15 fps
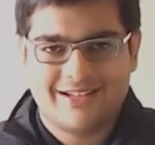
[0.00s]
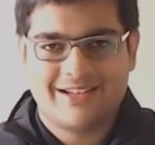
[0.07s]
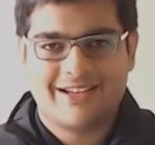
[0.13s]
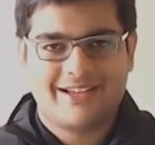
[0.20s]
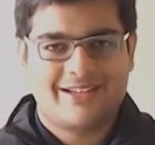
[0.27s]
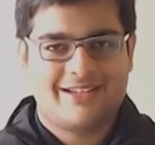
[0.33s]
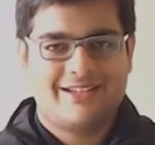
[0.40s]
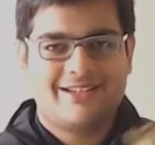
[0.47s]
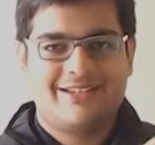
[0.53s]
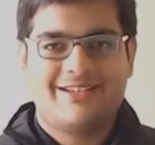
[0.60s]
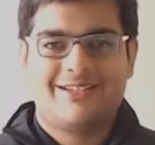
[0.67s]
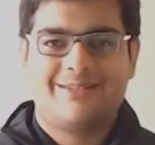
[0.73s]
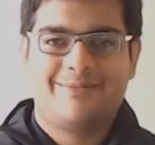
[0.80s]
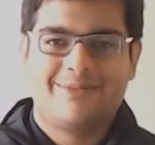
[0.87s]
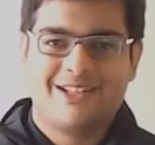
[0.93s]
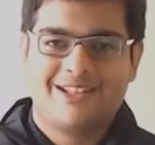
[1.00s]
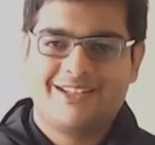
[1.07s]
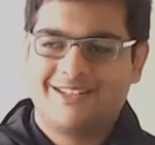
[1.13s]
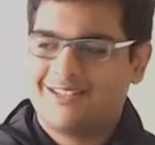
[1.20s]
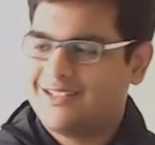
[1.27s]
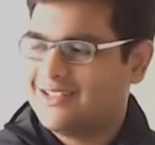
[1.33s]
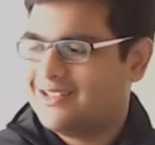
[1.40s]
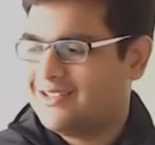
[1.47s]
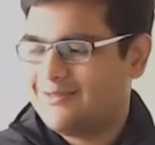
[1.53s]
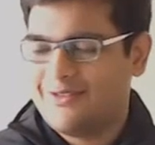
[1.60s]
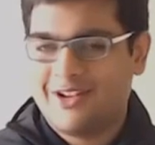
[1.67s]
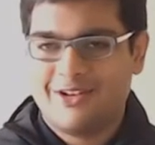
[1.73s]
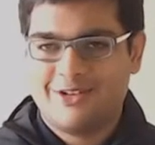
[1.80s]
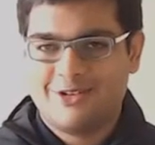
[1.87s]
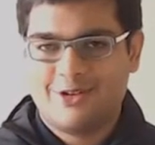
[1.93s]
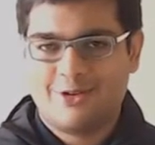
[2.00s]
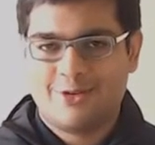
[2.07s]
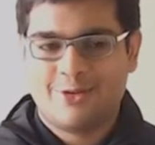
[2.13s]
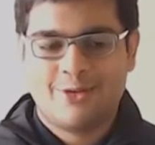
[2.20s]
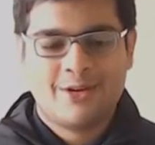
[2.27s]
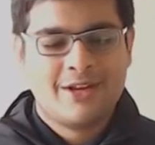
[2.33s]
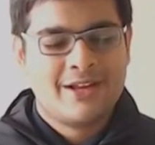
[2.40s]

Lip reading: Like this is fun too.